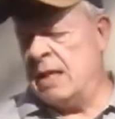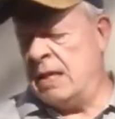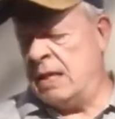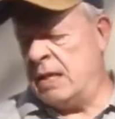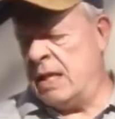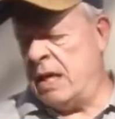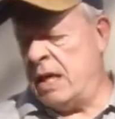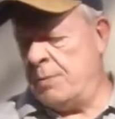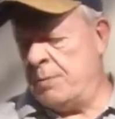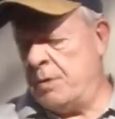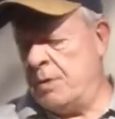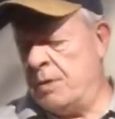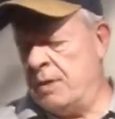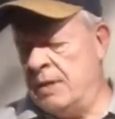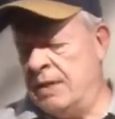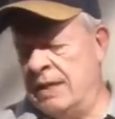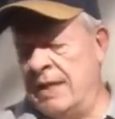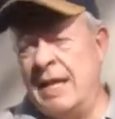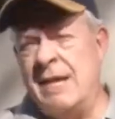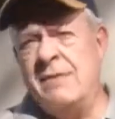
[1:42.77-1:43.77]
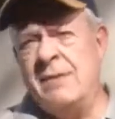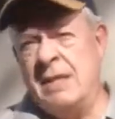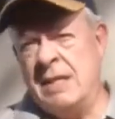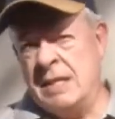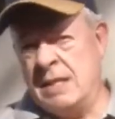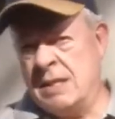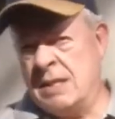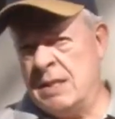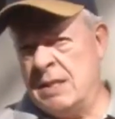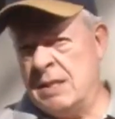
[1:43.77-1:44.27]
a camper
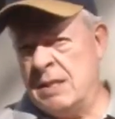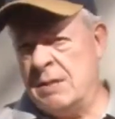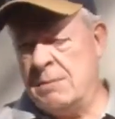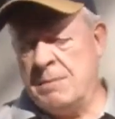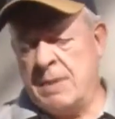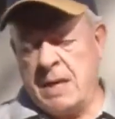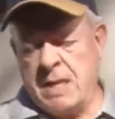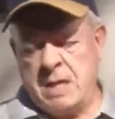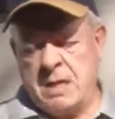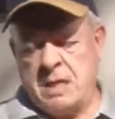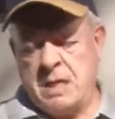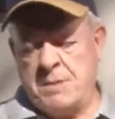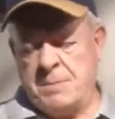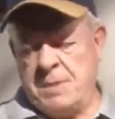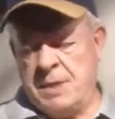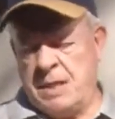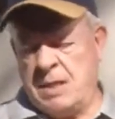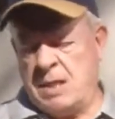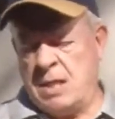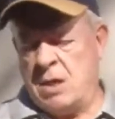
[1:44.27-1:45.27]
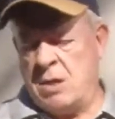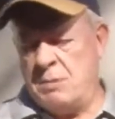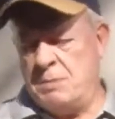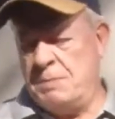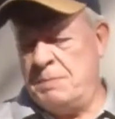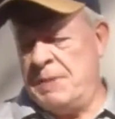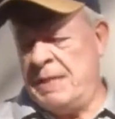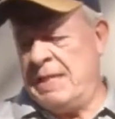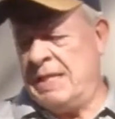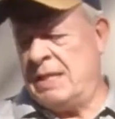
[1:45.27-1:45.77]
leveling system by a company
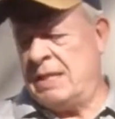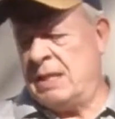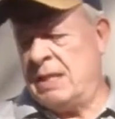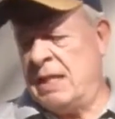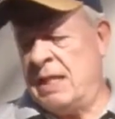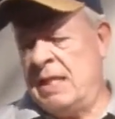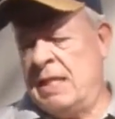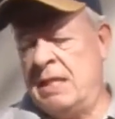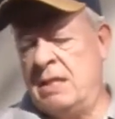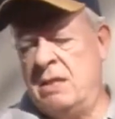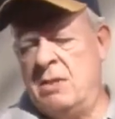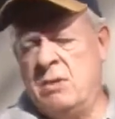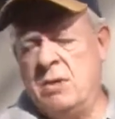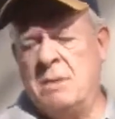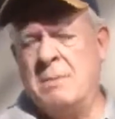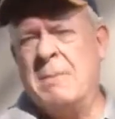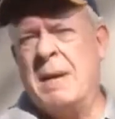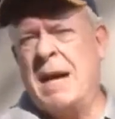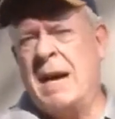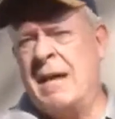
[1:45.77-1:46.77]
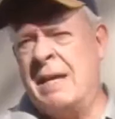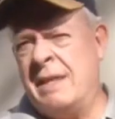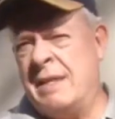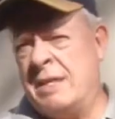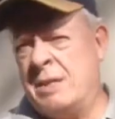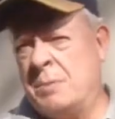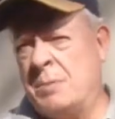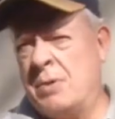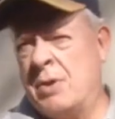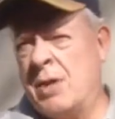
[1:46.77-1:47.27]
called Beach Lane. You can buy
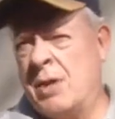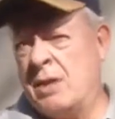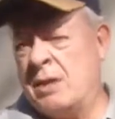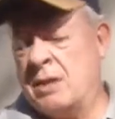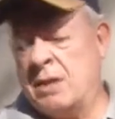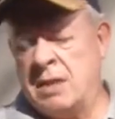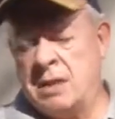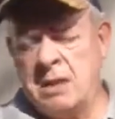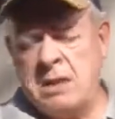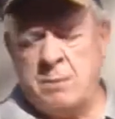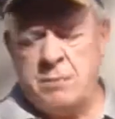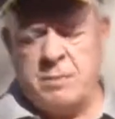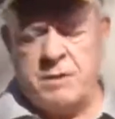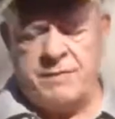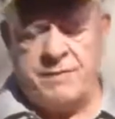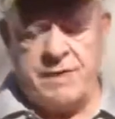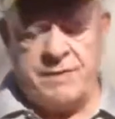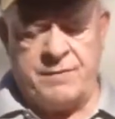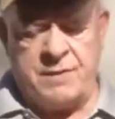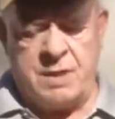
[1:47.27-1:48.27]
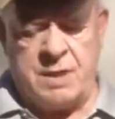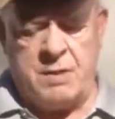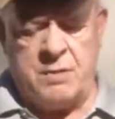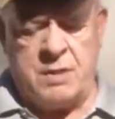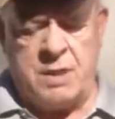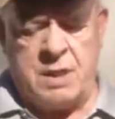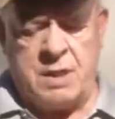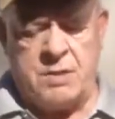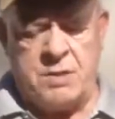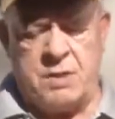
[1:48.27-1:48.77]
this product in a number of different
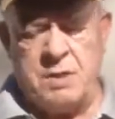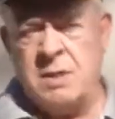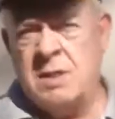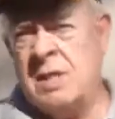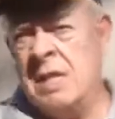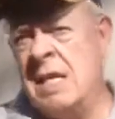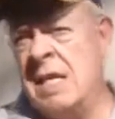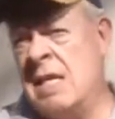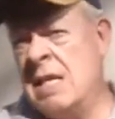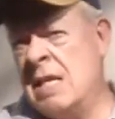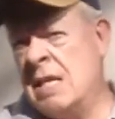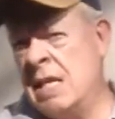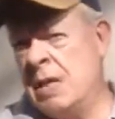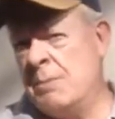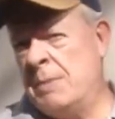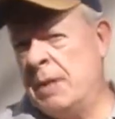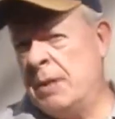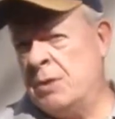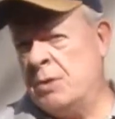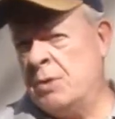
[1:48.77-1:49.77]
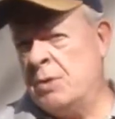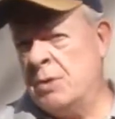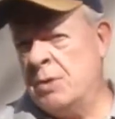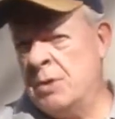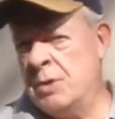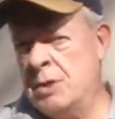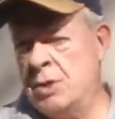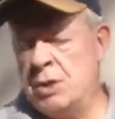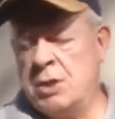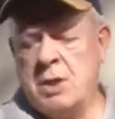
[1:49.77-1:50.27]
locations. I'll make sure
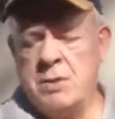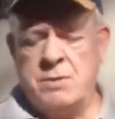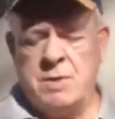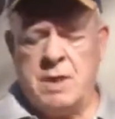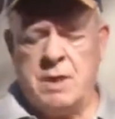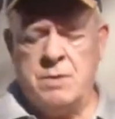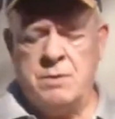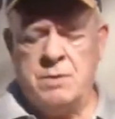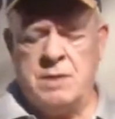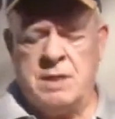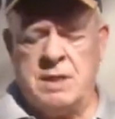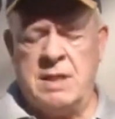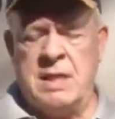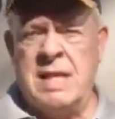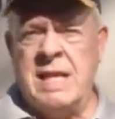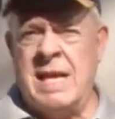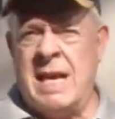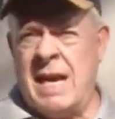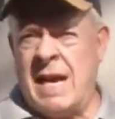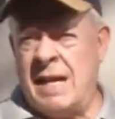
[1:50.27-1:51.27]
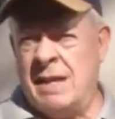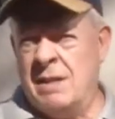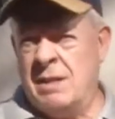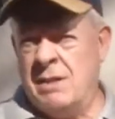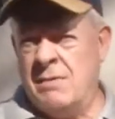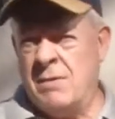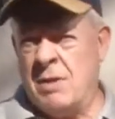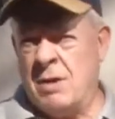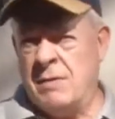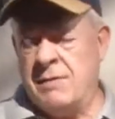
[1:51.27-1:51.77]
in the show notes at
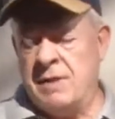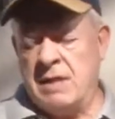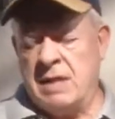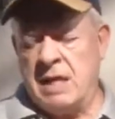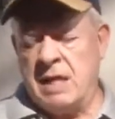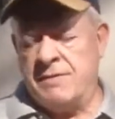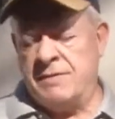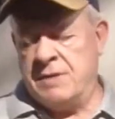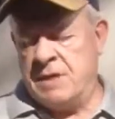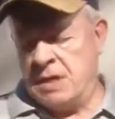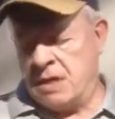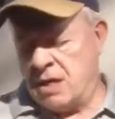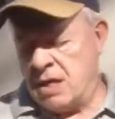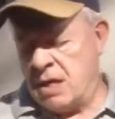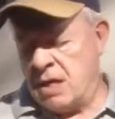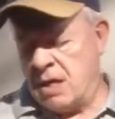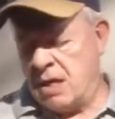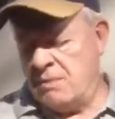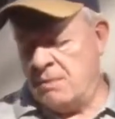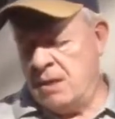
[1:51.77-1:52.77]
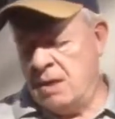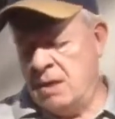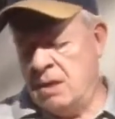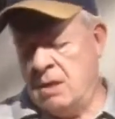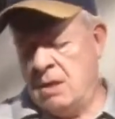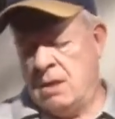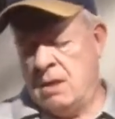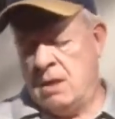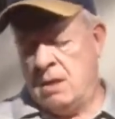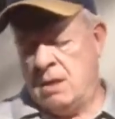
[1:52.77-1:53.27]
ilovervlife.com
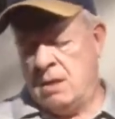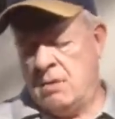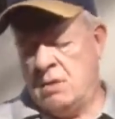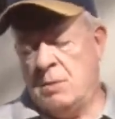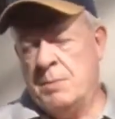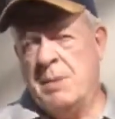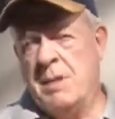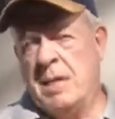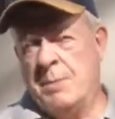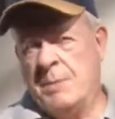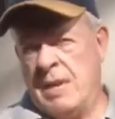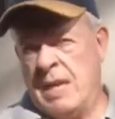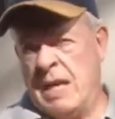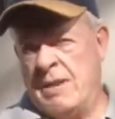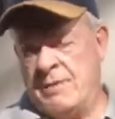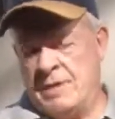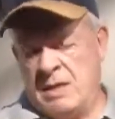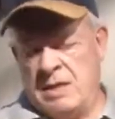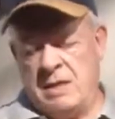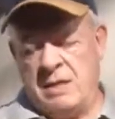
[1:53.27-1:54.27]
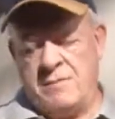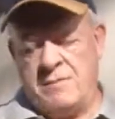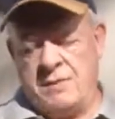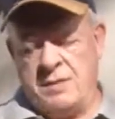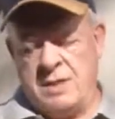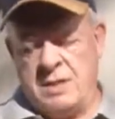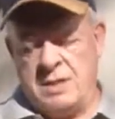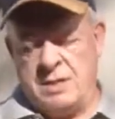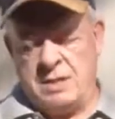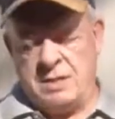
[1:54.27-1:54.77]
you'll be able to have a link for
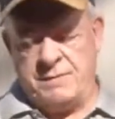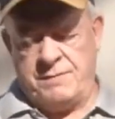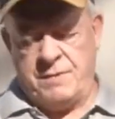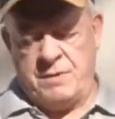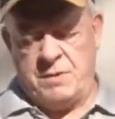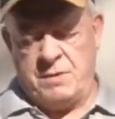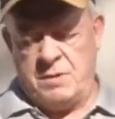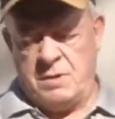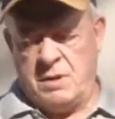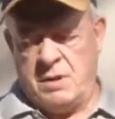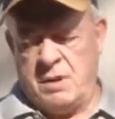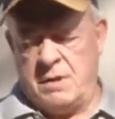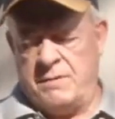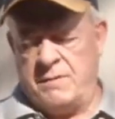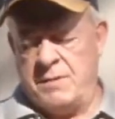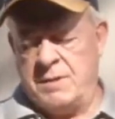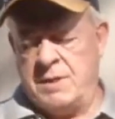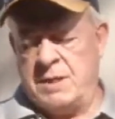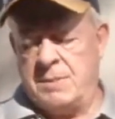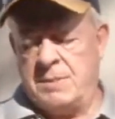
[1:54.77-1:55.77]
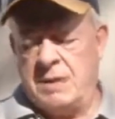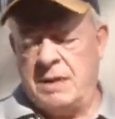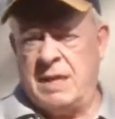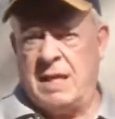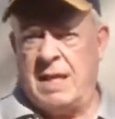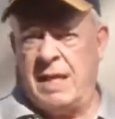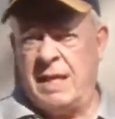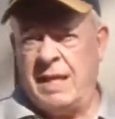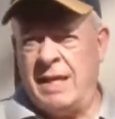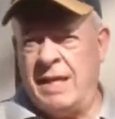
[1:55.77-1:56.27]
this if you're looking for something
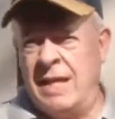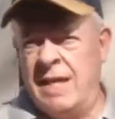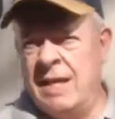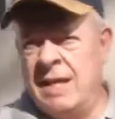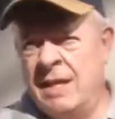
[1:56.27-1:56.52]
like it.